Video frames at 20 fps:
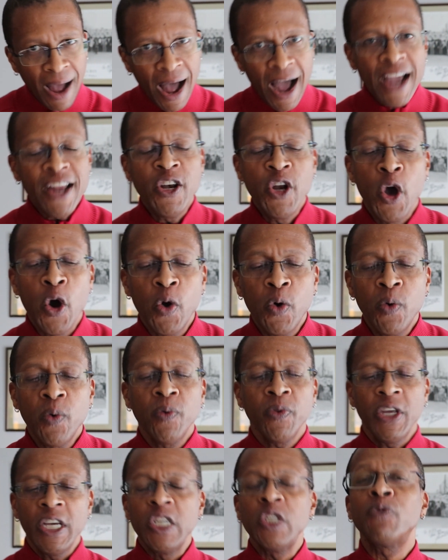I know
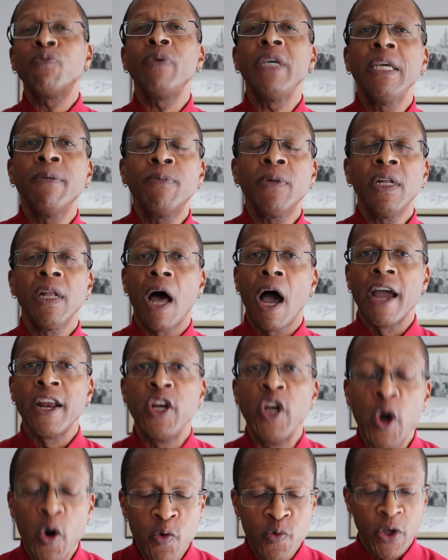these people, I
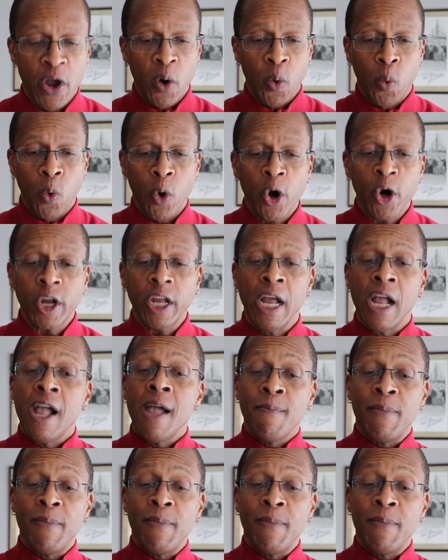know their work,